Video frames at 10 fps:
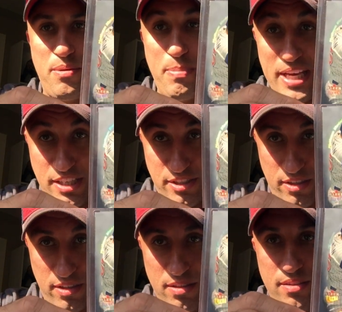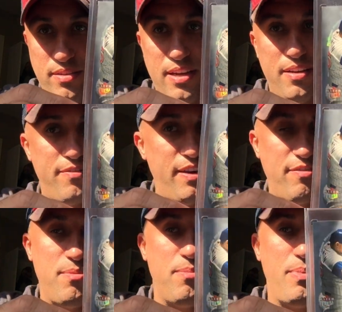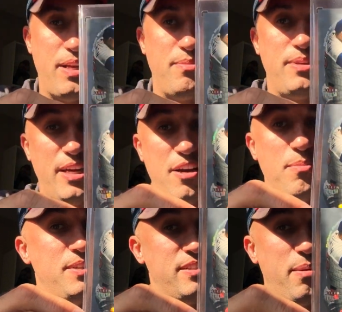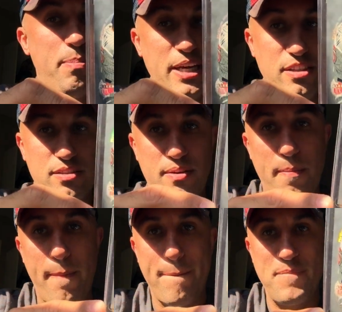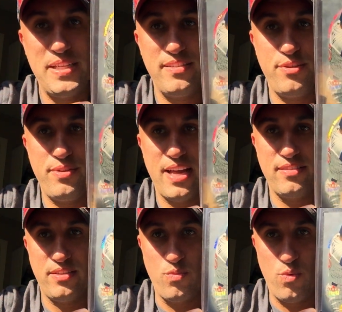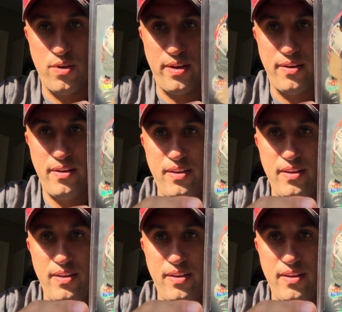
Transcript: picture. Not favorite platinum medallion, but just the picture. This is 2001.